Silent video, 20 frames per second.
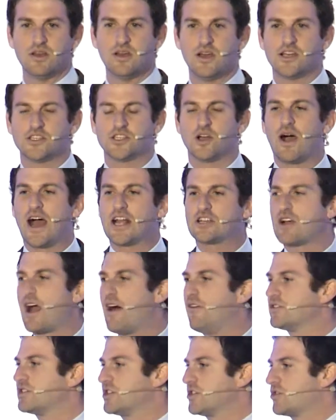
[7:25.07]
So I
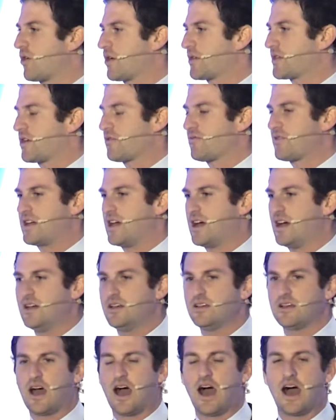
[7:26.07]
traveled to North Korea
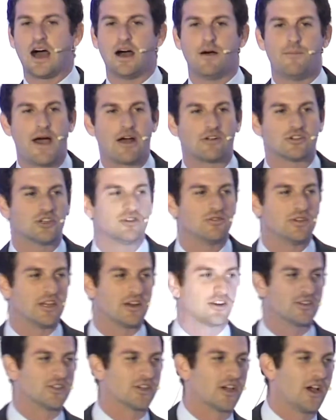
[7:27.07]
about 2
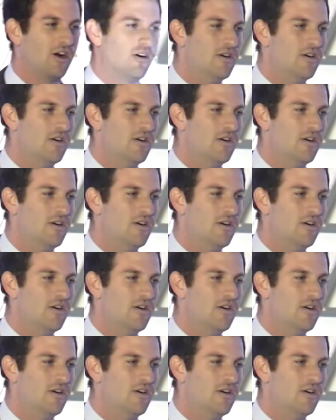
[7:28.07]
years ago.